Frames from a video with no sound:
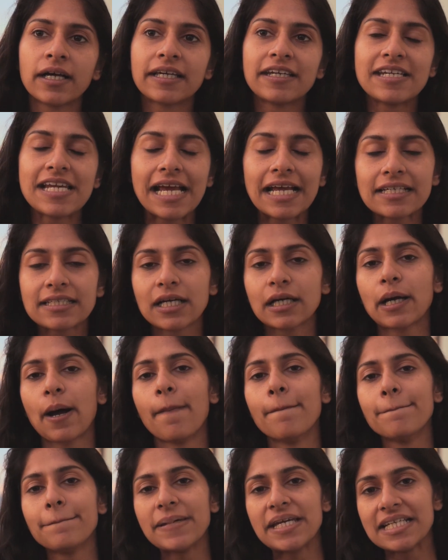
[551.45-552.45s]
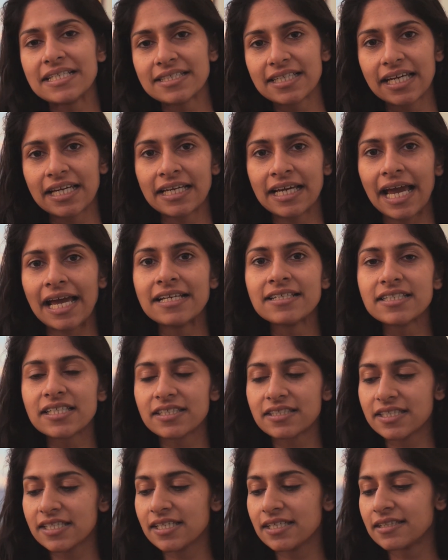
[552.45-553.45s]
create a competing
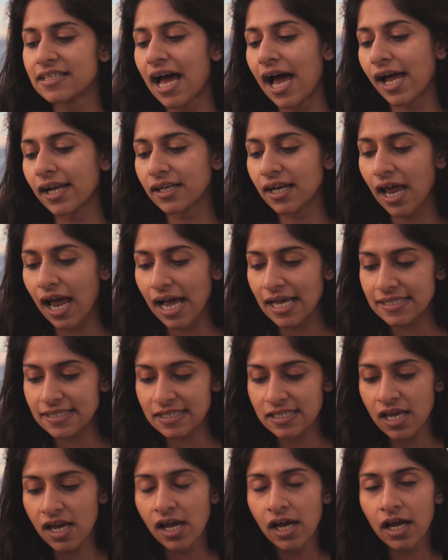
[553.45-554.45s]
entity that has